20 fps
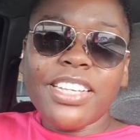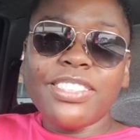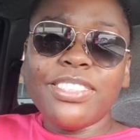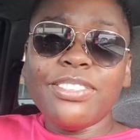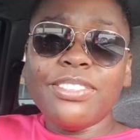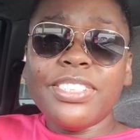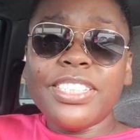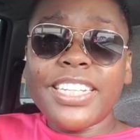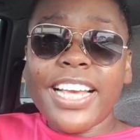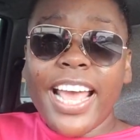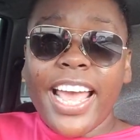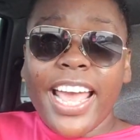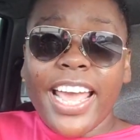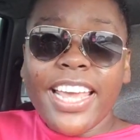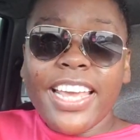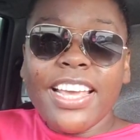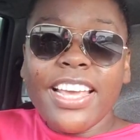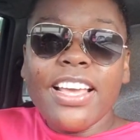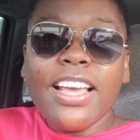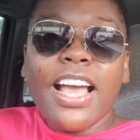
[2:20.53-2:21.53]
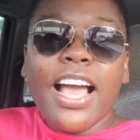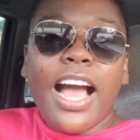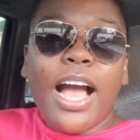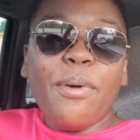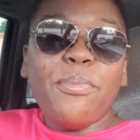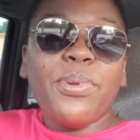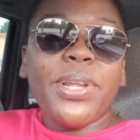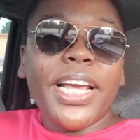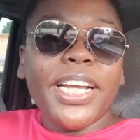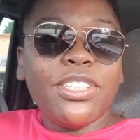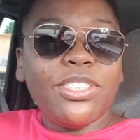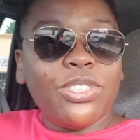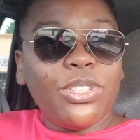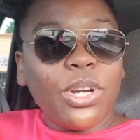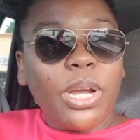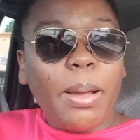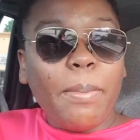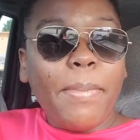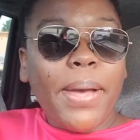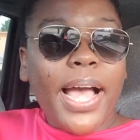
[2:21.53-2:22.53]
Today I would like to
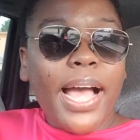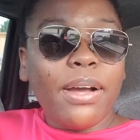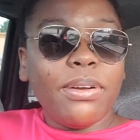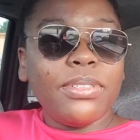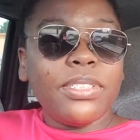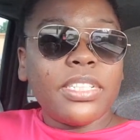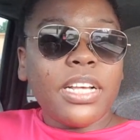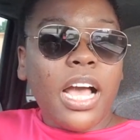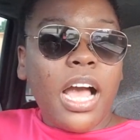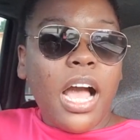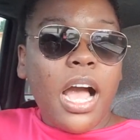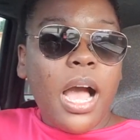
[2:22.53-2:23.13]
talk about